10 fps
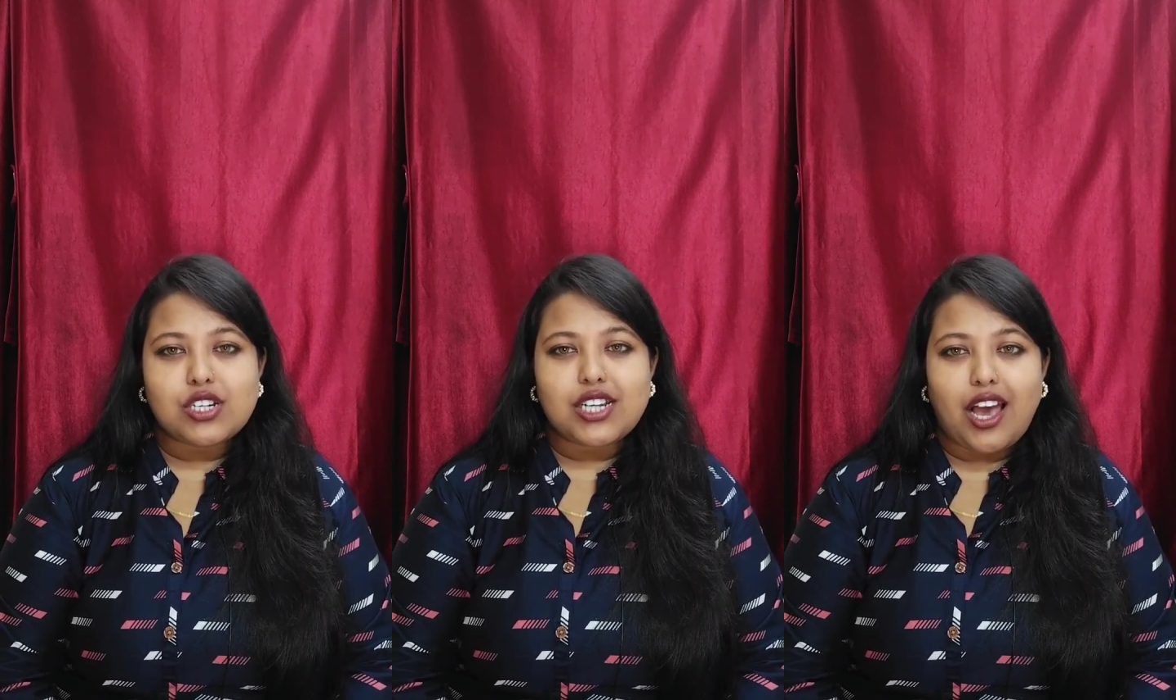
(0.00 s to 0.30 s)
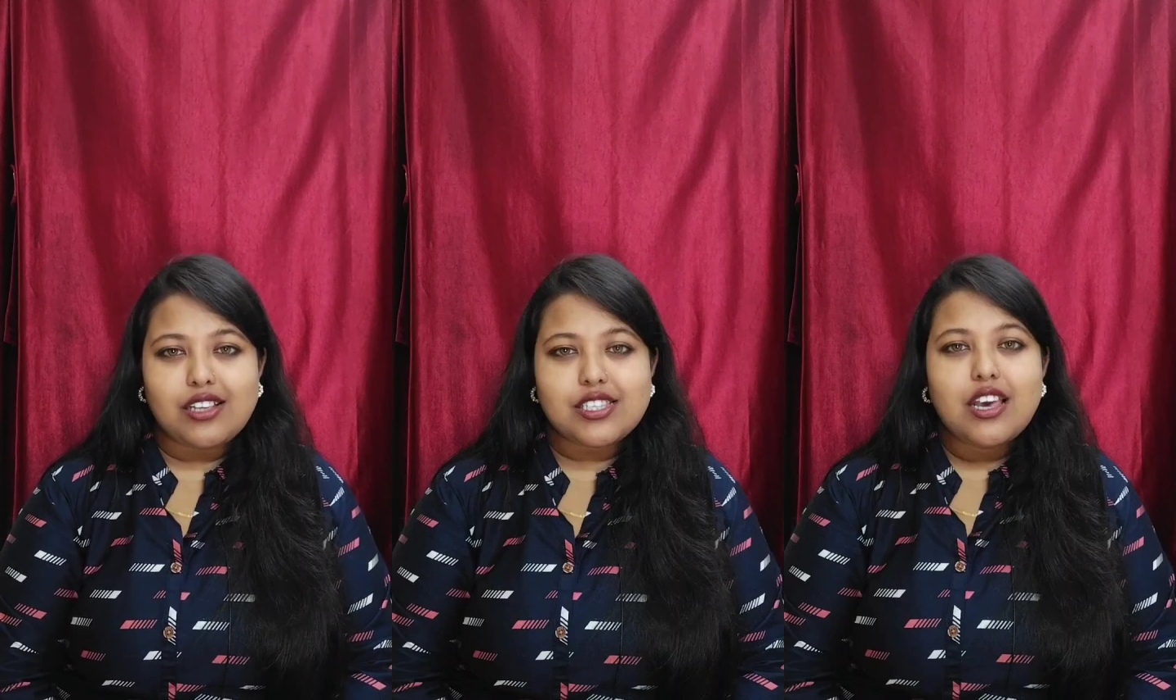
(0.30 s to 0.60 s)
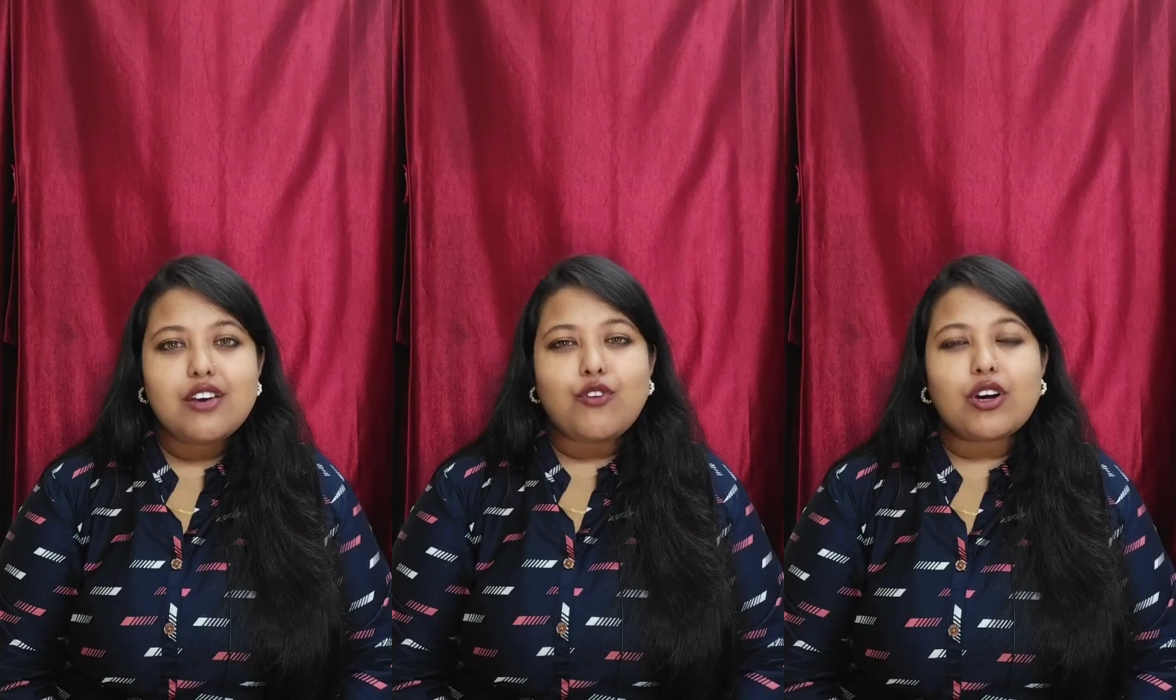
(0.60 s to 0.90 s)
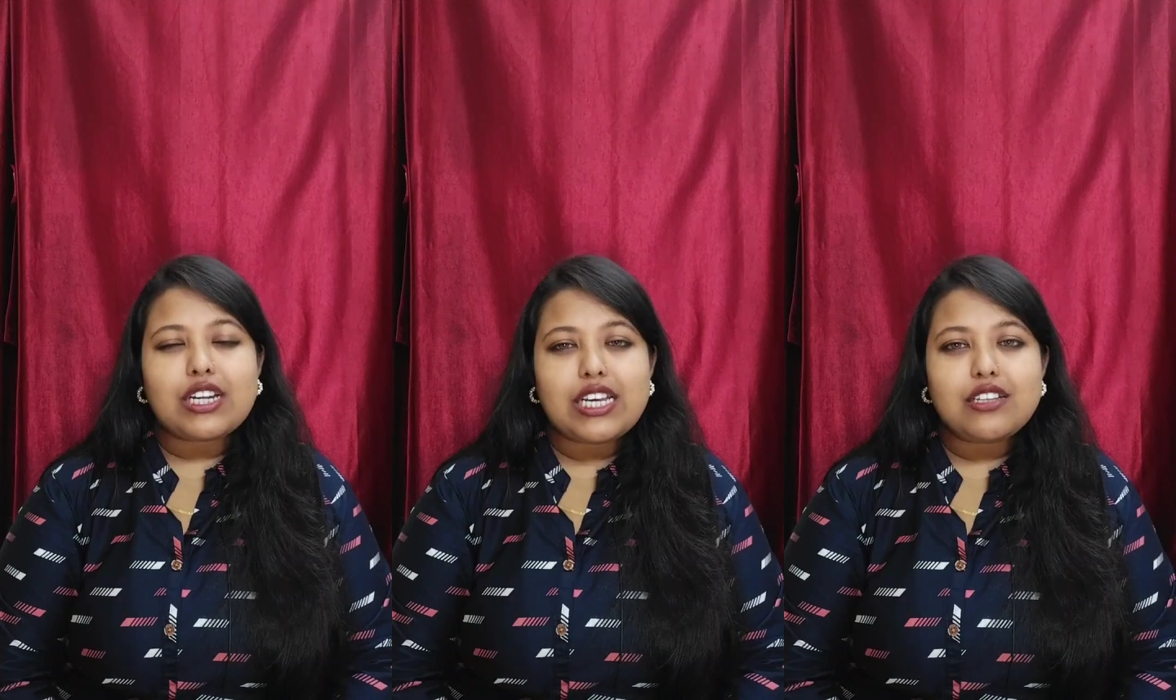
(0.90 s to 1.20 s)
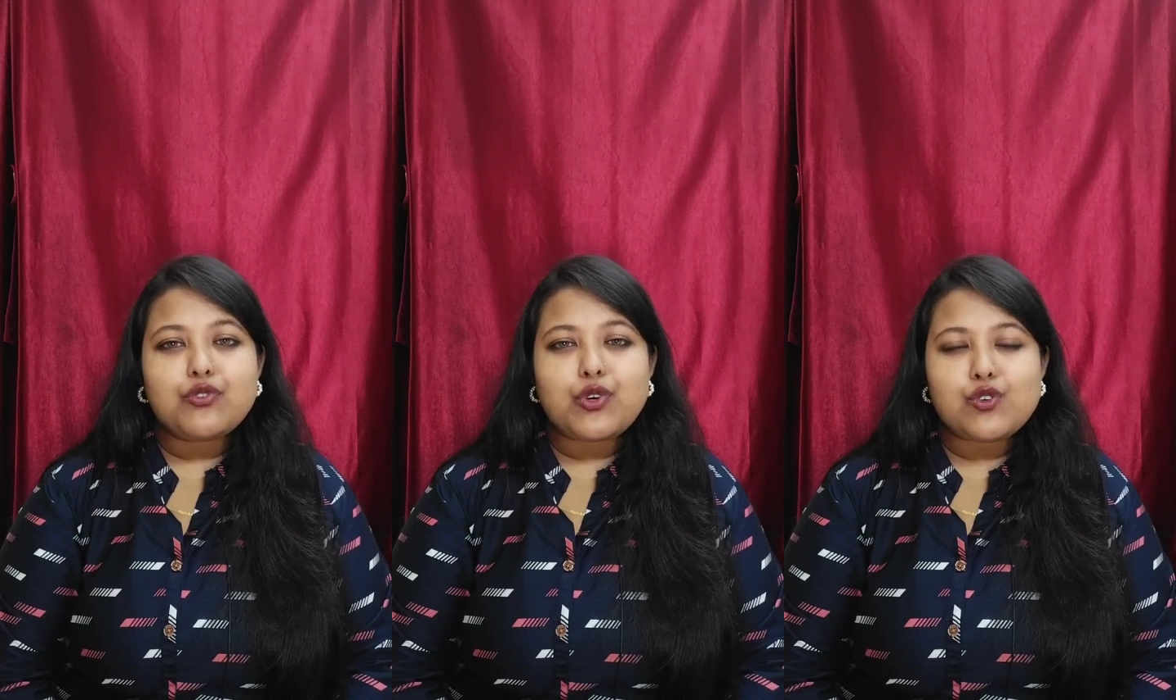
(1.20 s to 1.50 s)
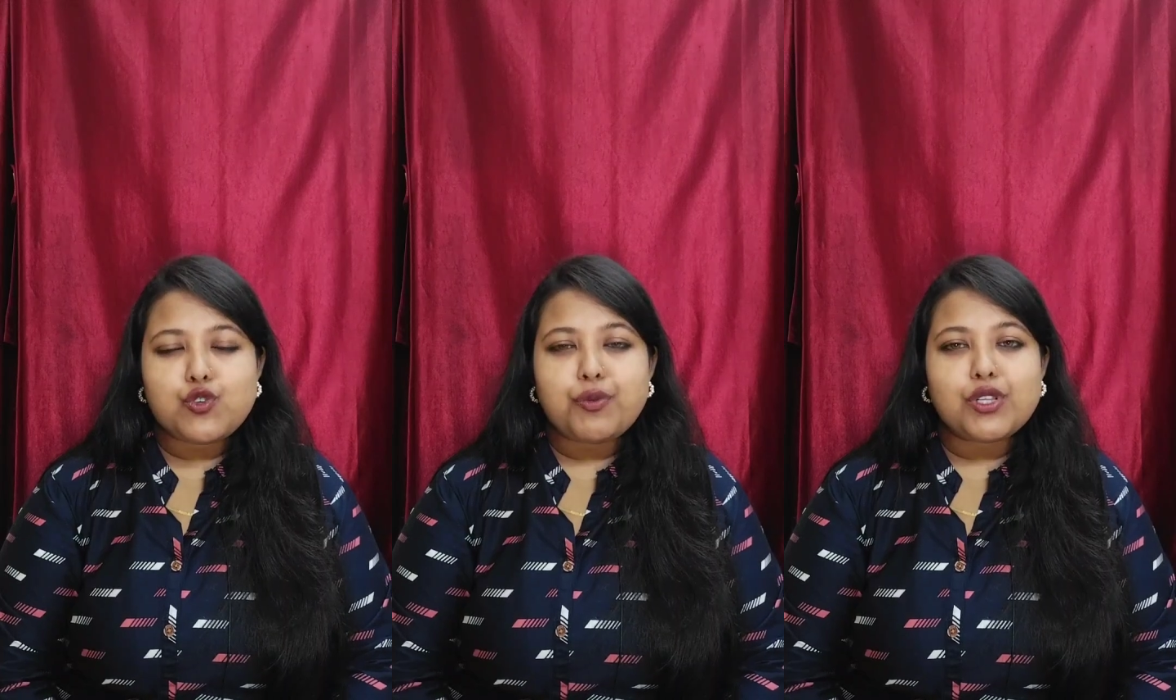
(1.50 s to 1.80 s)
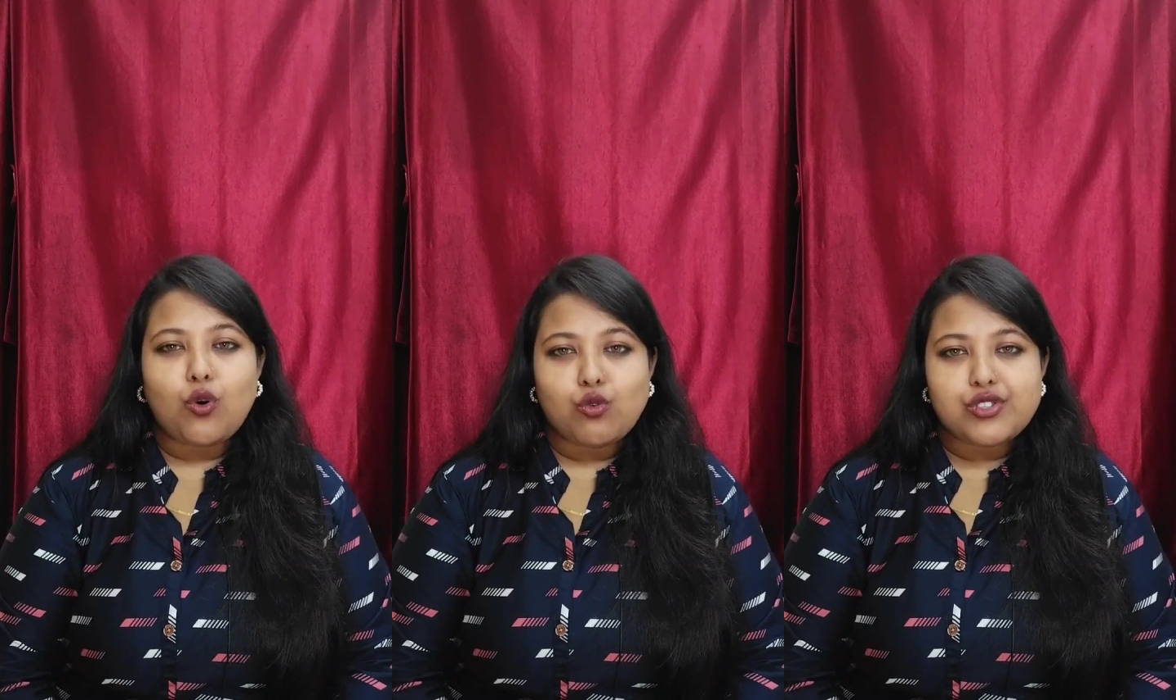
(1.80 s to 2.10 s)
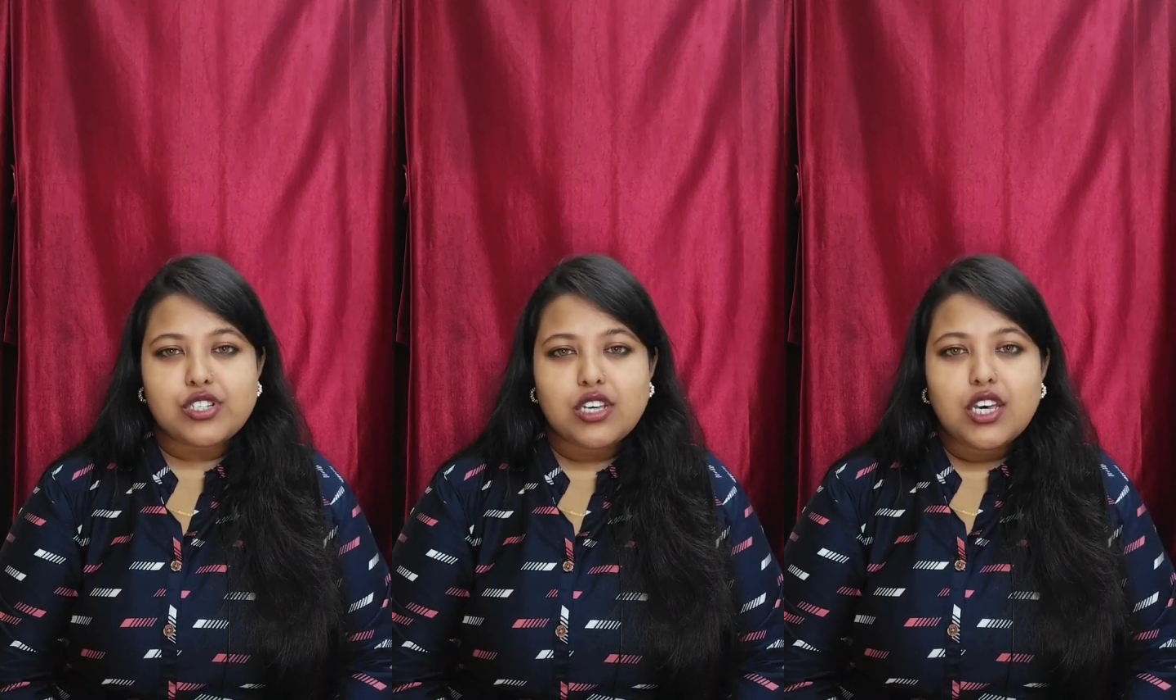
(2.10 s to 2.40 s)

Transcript: class for clean, reusable code.